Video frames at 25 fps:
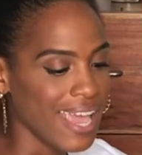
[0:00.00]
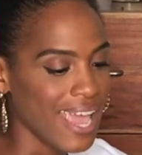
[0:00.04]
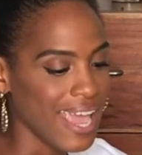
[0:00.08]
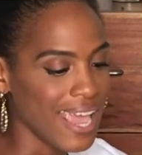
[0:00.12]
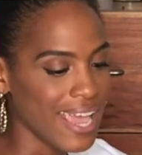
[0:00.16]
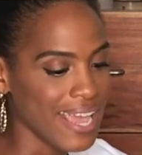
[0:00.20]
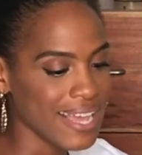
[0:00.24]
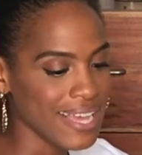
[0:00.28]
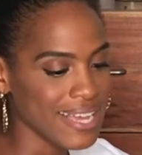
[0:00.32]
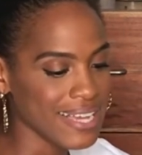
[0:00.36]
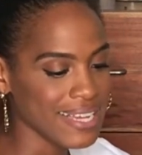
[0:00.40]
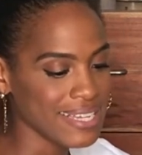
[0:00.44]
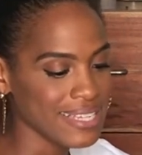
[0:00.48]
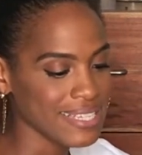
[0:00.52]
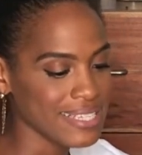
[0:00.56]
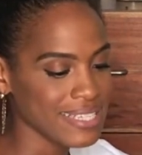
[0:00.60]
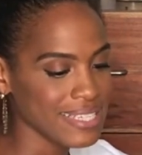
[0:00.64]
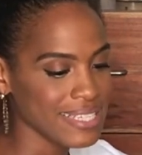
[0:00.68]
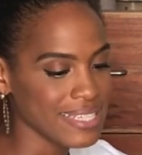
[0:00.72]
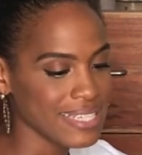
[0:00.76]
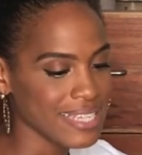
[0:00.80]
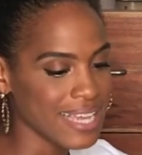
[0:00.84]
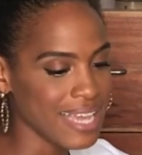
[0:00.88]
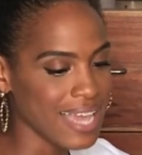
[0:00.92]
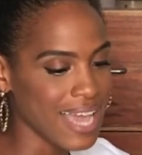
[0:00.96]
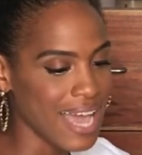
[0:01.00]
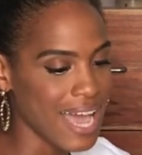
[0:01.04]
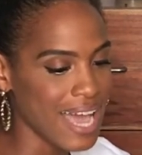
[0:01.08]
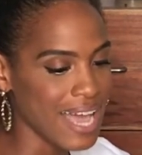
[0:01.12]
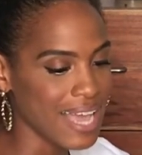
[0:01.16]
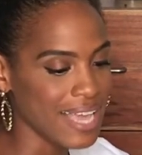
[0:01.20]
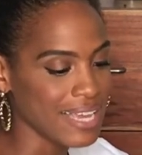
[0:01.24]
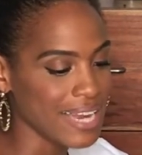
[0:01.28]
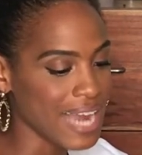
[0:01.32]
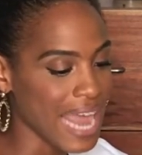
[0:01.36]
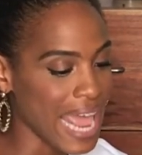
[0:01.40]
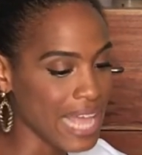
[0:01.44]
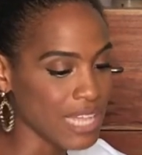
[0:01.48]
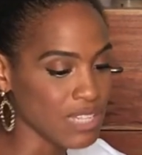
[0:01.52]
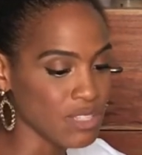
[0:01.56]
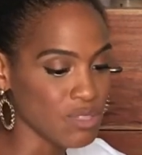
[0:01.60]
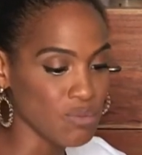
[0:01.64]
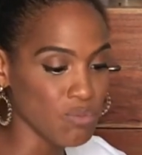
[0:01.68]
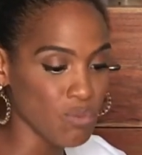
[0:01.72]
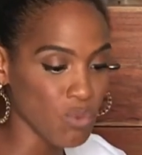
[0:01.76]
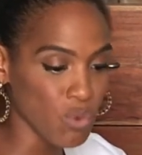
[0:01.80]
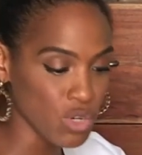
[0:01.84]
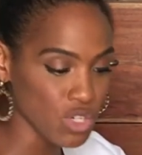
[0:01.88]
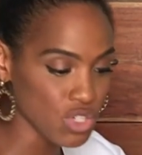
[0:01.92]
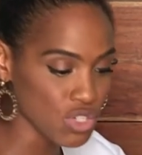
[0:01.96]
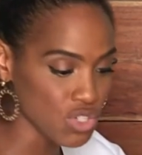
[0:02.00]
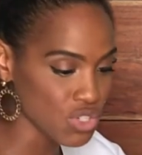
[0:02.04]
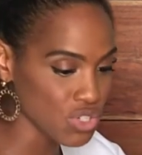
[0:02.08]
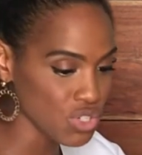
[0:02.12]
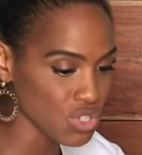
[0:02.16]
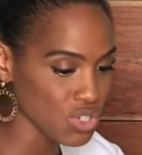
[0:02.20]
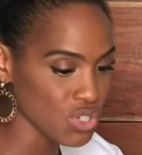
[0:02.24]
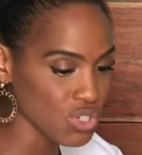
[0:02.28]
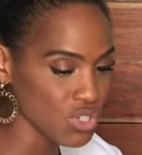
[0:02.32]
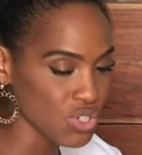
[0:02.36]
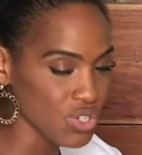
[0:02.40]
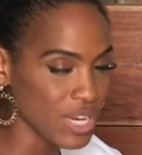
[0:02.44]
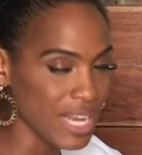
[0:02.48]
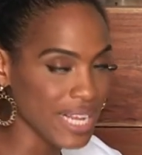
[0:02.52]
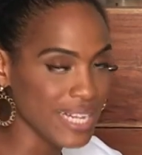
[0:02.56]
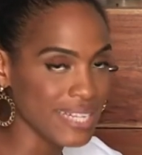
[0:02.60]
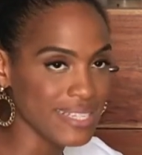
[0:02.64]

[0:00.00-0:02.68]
and it adds moisture,